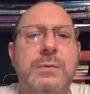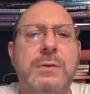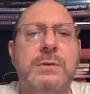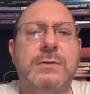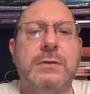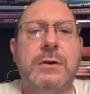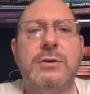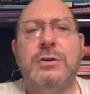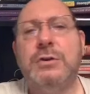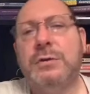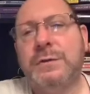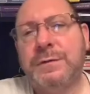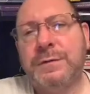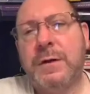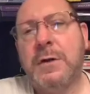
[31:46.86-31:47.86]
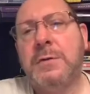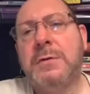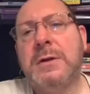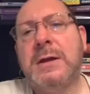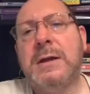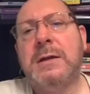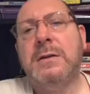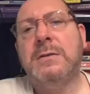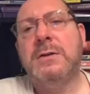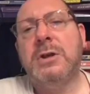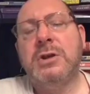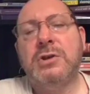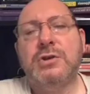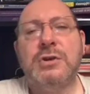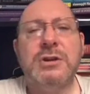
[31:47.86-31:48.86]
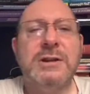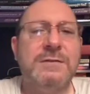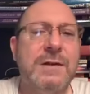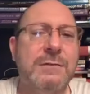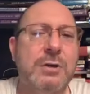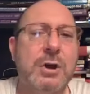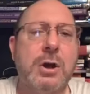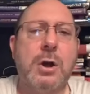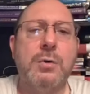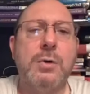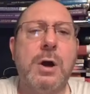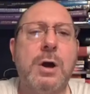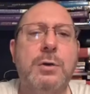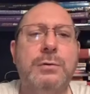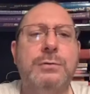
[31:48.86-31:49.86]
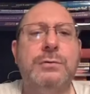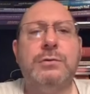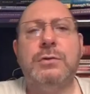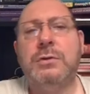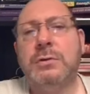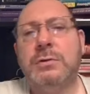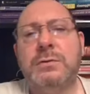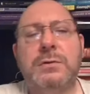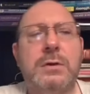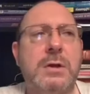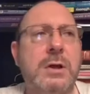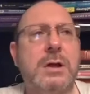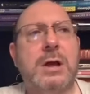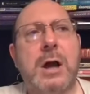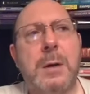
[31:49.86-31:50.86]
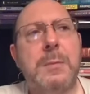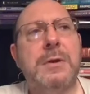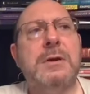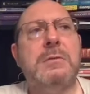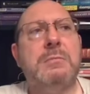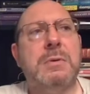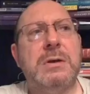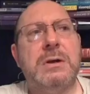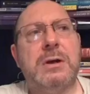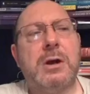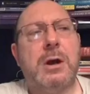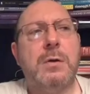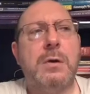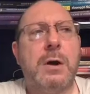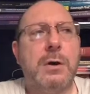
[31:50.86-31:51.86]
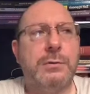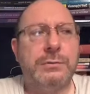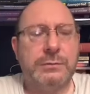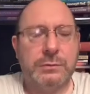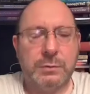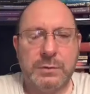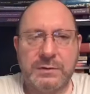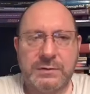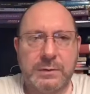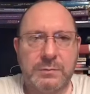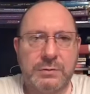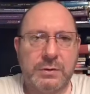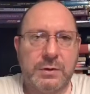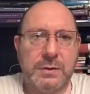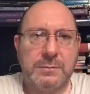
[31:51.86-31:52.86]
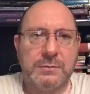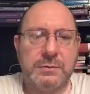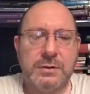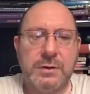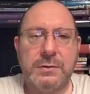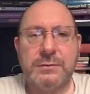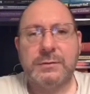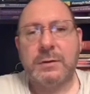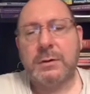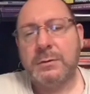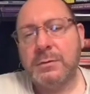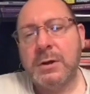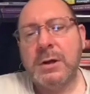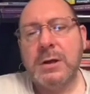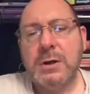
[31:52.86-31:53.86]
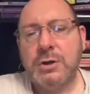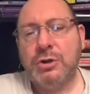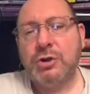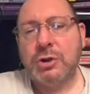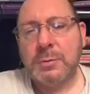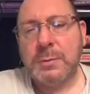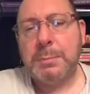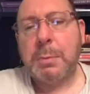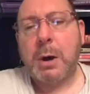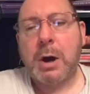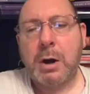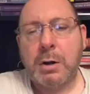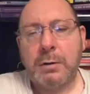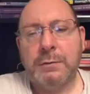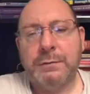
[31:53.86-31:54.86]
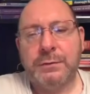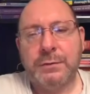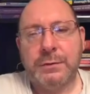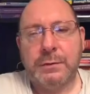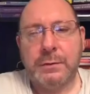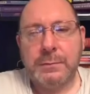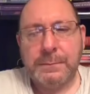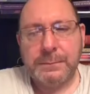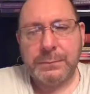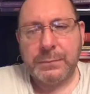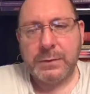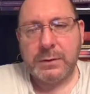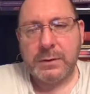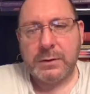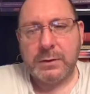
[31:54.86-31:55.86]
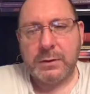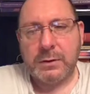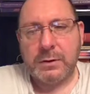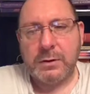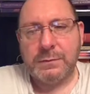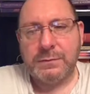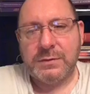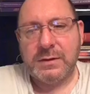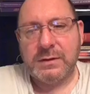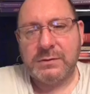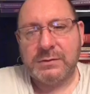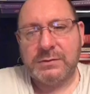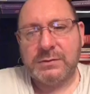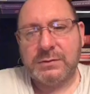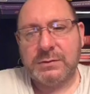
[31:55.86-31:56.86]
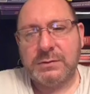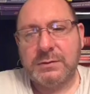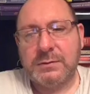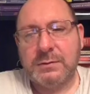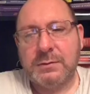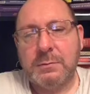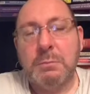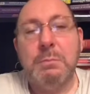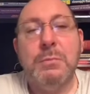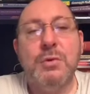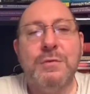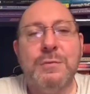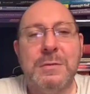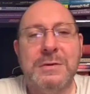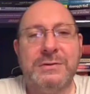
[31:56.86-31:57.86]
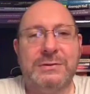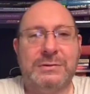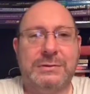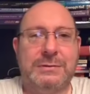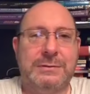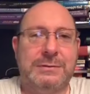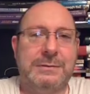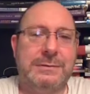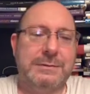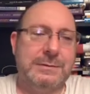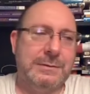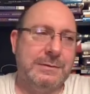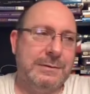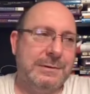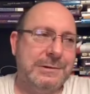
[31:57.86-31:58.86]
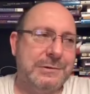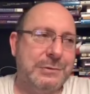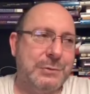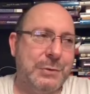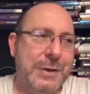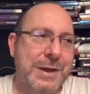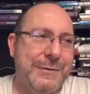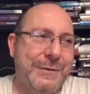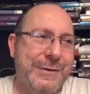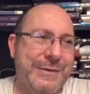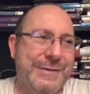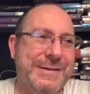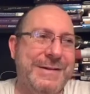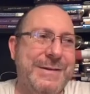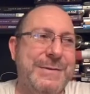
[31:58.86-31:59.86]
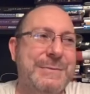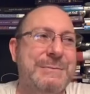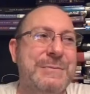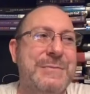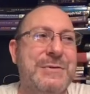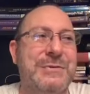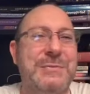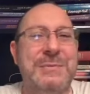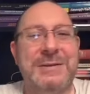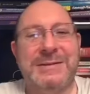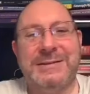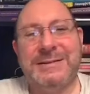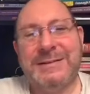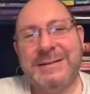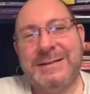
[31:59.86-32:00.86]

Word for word: So you could phone in, and you can even have a co-host. You could come in and be a co-host to it sometimes, you know. So you could be part of the of this movement, whatever movement.